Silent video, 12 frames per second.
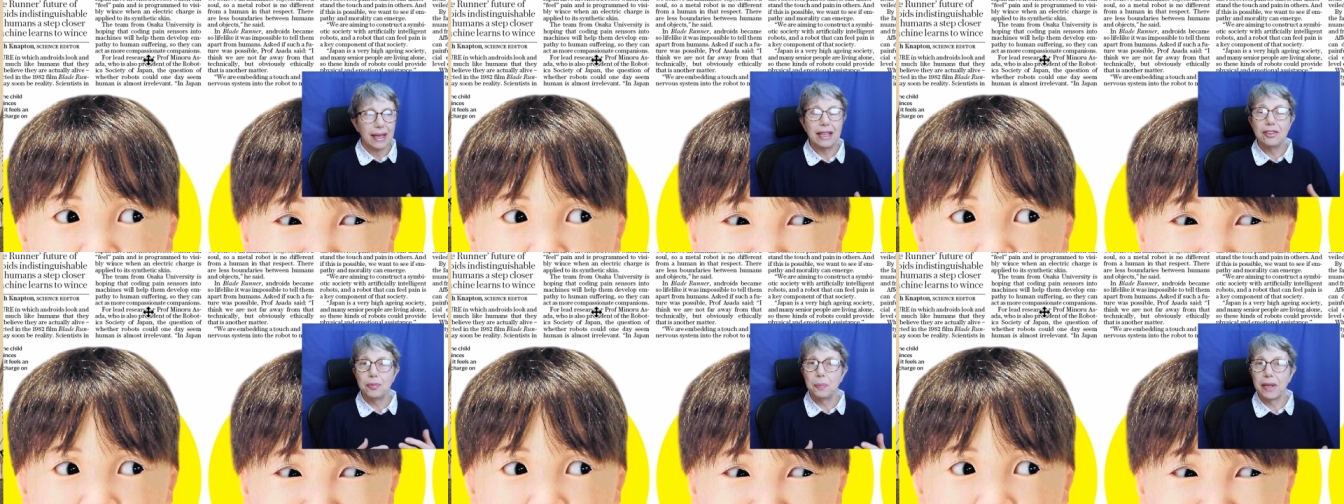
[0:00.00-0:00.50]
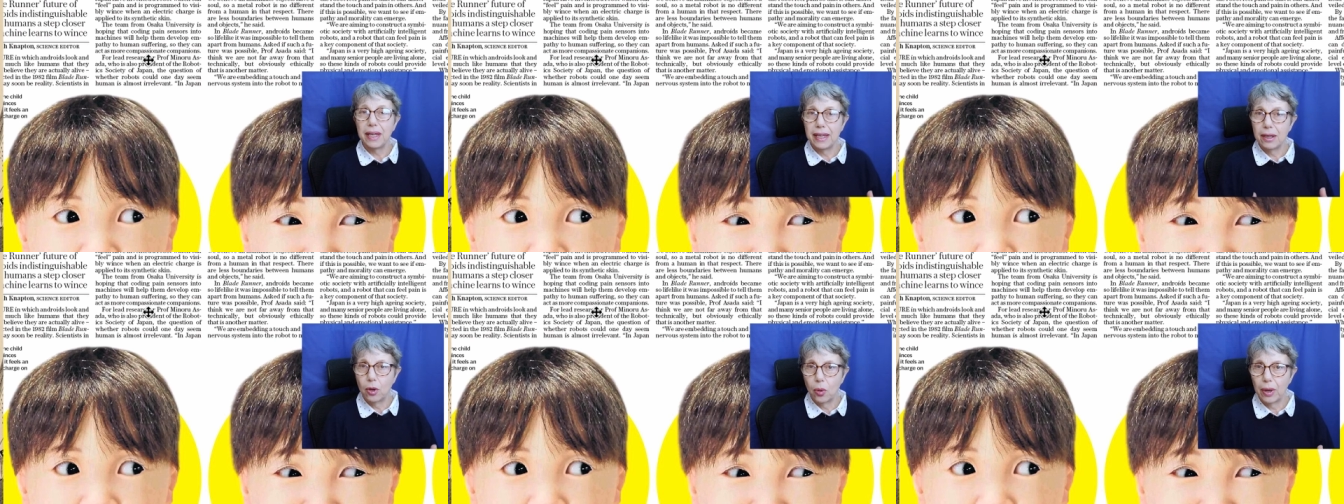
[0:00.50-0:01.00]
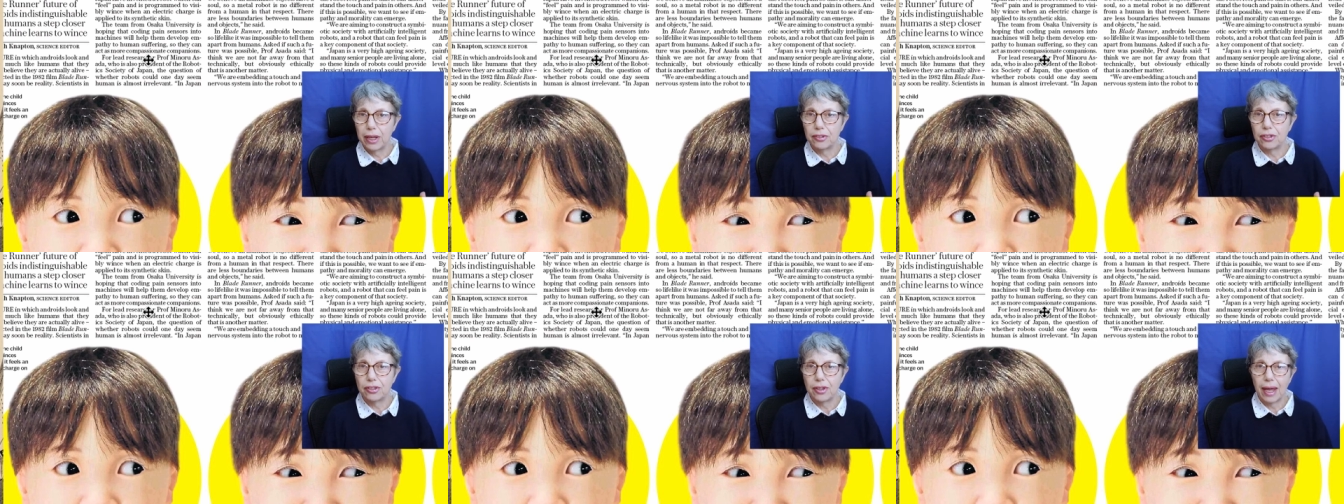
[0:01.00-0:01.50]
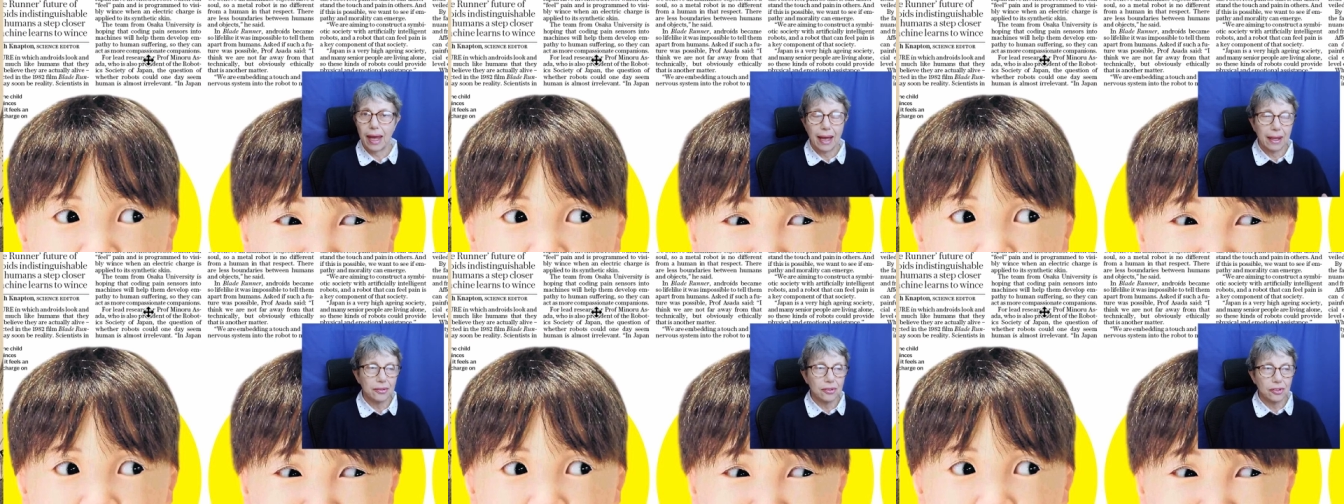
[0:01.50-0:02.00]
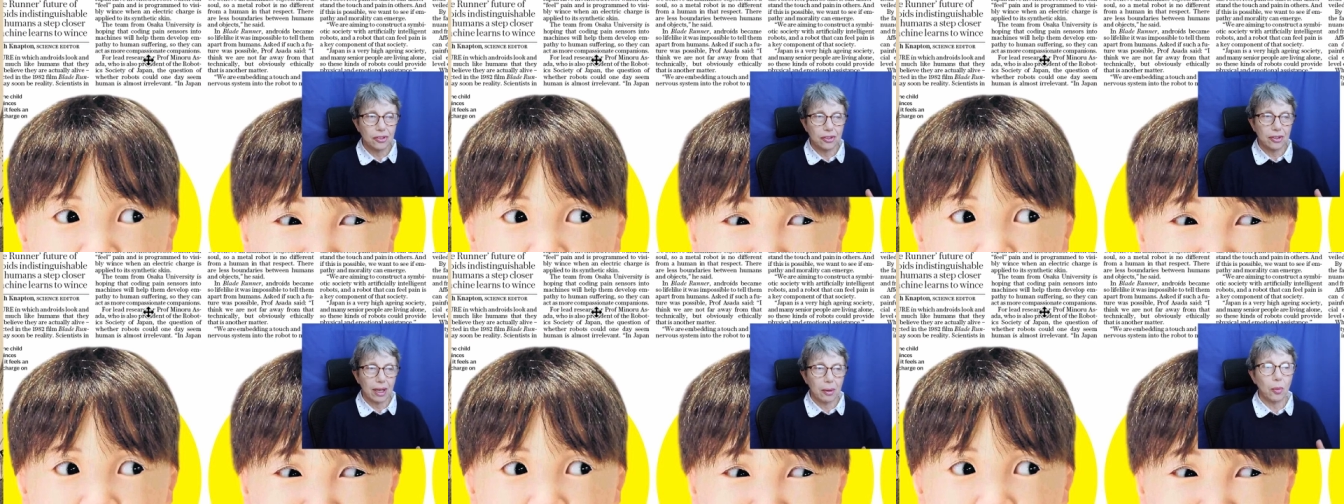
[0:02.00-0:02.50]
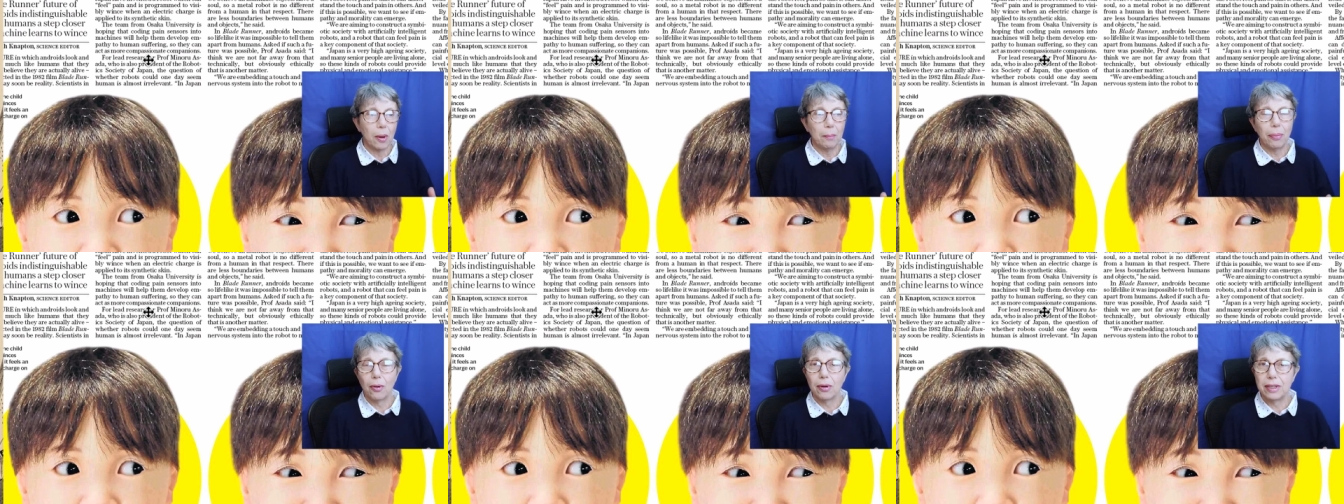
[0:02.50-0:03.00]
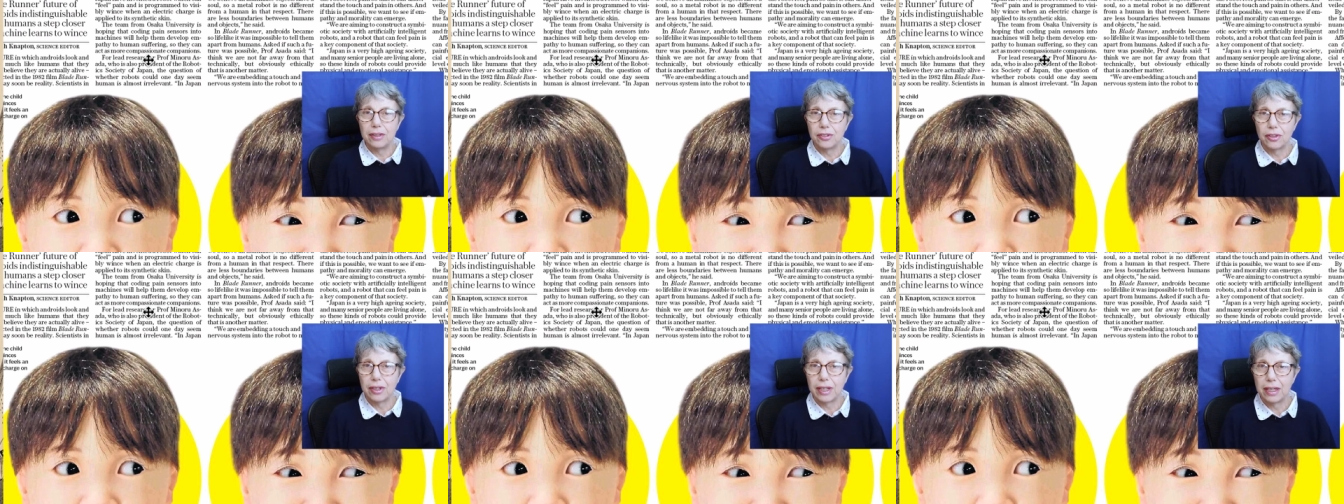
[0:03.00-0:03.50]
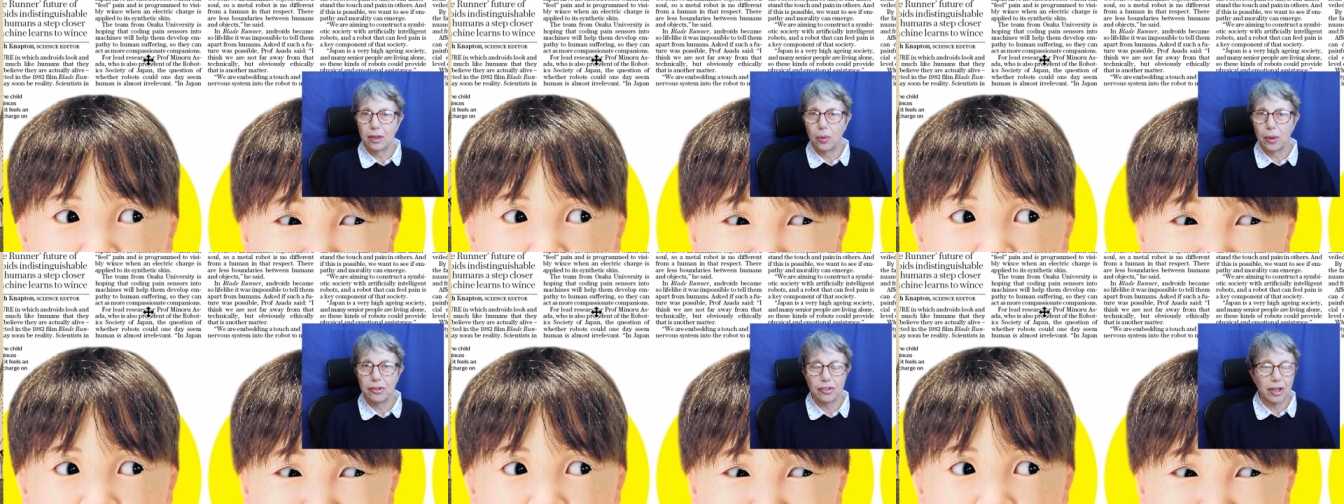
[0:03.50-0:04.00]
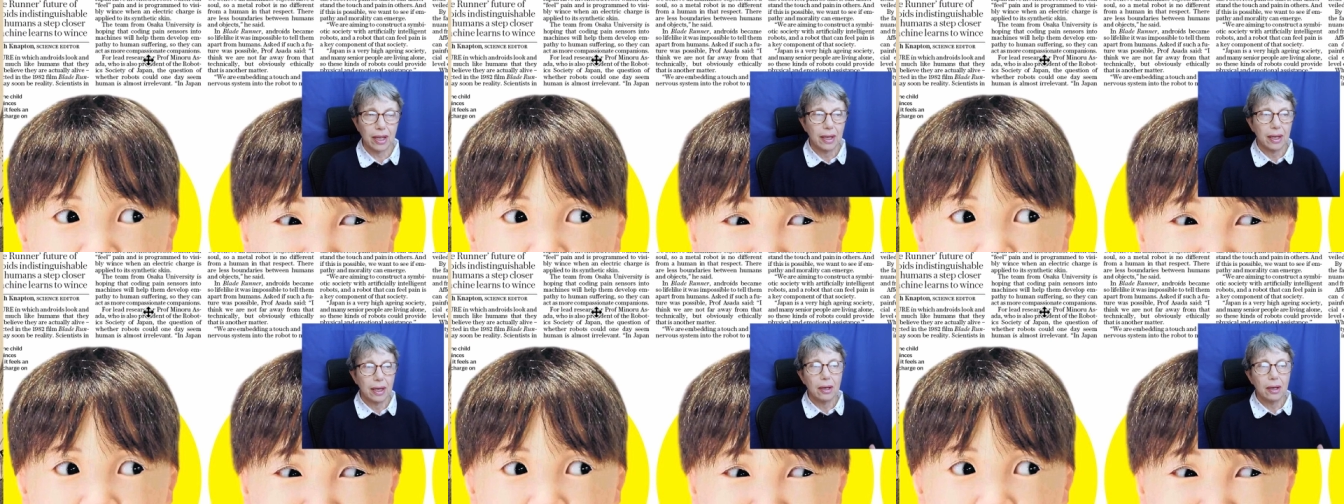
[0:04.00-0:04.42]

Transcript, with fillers: He's being quizzed, and at one point, the quizzer,